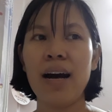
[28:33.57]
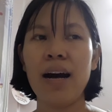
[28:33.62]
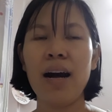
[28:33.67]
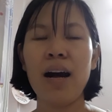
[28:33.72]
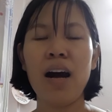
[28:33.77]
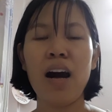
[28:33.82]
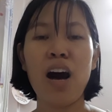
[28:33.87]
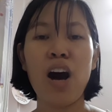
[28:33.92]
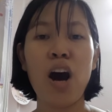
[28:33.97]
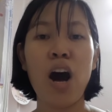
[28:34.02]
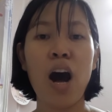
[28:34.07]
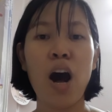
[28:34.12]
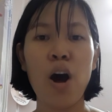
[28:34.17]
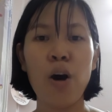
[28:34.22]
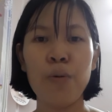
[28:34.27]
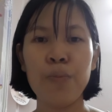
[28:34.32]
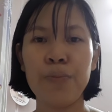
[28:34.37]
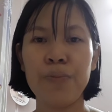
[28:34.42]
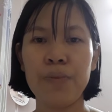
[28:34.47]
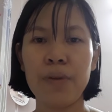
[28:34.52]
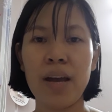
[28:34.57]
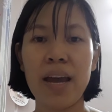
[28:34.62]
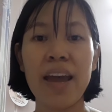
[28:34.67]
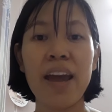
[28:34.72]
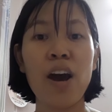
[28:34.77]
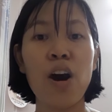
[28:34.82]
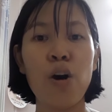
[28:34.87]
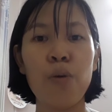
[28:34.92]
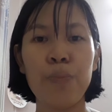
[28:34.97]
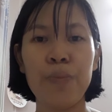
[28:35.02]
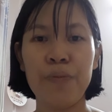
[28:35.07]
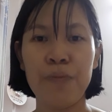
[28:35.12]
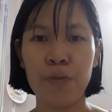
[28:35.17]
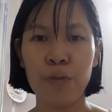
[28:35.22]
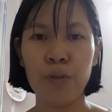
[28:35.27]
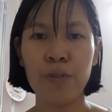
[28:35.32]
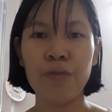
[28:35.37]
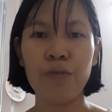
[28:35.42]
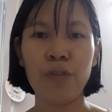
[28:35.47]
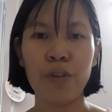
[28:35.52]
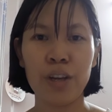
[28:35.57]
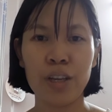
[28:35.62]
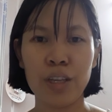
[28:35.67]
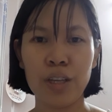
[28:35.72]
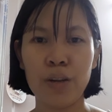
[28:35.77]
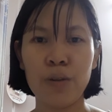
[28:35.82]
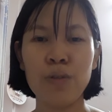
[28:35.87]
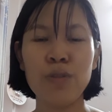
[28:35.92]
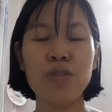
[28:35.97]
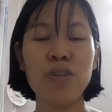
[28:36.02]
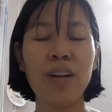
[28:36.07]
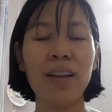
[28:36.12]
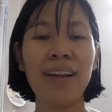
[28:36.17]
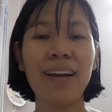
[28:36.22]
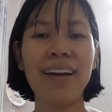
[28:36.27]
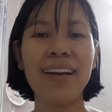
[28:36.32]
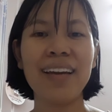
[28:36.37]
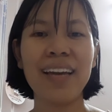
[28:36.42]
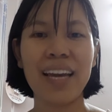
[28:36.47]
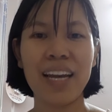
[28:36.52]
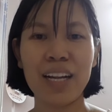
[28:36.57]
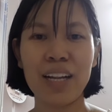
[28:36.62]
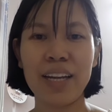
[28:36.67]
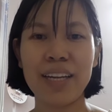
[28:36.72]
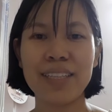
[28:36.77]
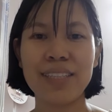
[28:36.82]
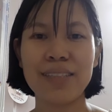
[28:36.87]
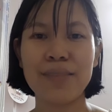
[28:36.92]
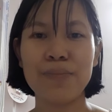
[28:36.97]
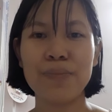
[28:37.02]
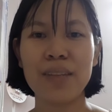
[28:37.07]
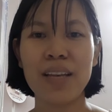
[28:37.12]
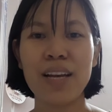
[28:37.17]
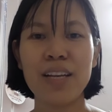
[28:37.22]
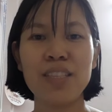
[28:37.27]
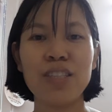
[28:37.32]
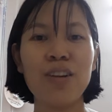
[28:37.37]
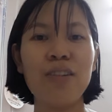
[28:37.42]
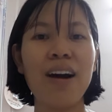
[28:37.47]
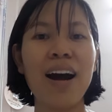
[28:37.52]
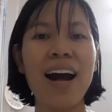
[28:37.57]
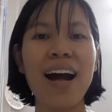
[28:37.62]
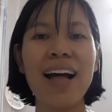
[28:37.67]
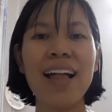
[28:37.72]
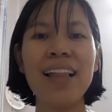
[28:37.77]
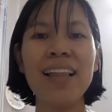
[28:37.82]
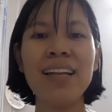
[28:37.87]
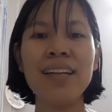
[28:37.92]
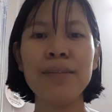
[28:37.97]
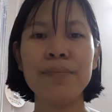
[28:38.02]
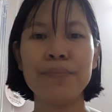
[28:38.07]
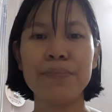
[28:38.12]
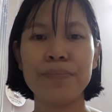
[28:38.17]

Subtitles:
helpful for you to learn English. So I'll